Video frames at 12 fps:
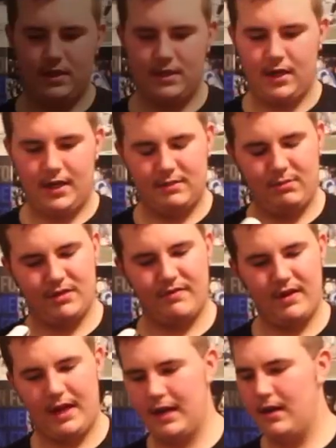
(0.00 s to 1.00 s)
It's not as much
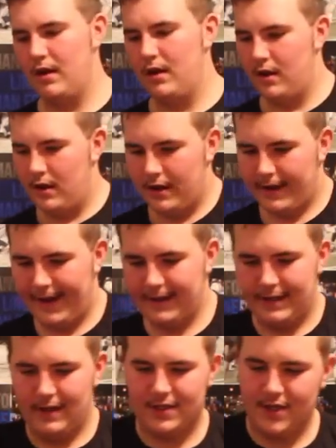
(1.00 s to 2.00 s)
for that.
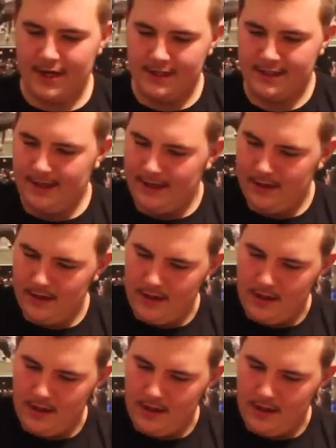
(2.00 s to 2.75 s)
Okay, now let's try this again.